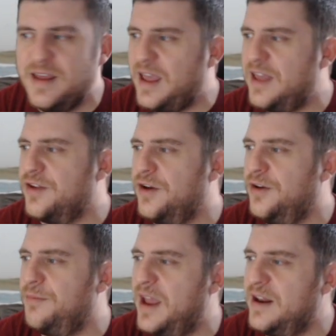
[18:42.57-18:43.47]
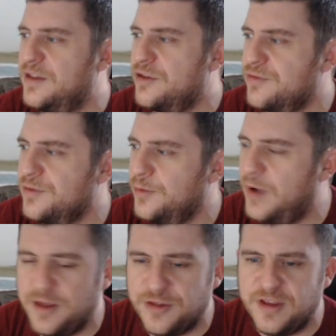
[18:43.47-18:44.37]
is all managed through
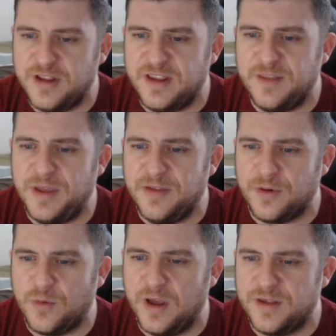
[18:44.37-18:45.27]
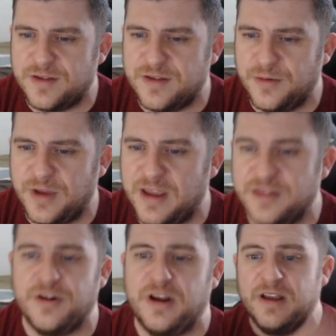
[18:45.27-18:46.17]
HTTP requests. Okay,
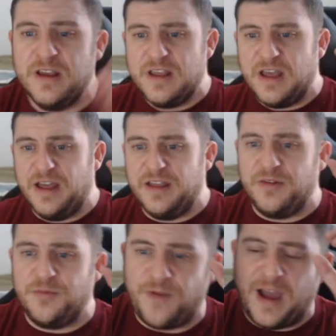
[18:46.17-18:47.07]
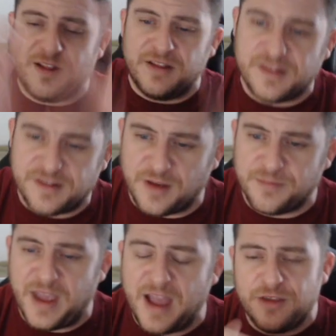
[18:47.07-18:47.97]
either a file is
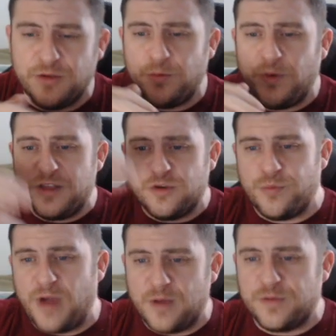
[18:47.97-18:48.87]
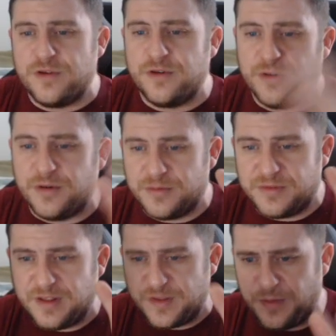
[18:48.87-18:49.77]
dumped at you and your browser
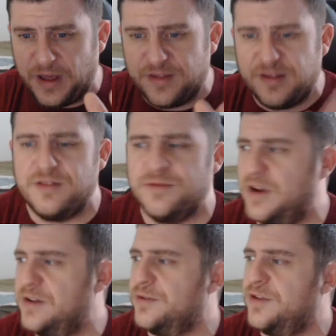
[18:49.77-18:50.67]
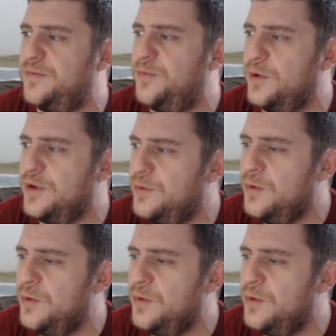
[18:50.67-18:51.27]
displays it and renders it for you,